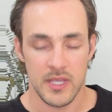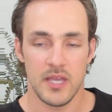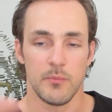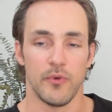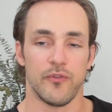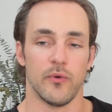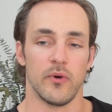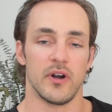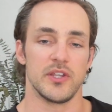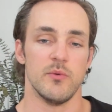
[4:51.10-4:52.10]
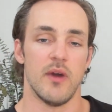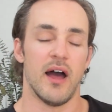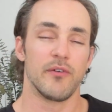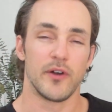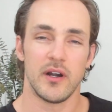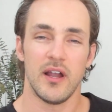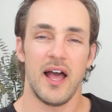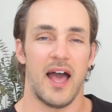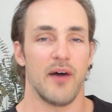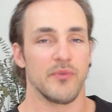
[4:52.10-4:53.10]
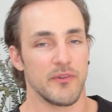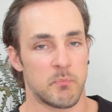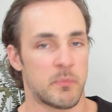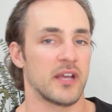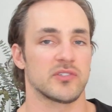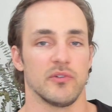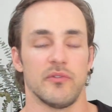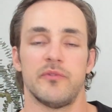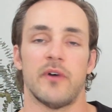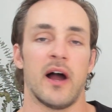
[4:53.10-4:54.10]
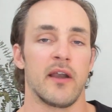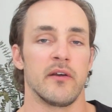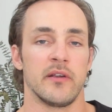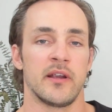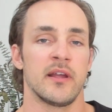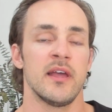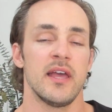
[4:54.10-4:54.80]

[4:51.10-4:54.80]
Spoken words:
before you ever have a pixel firing,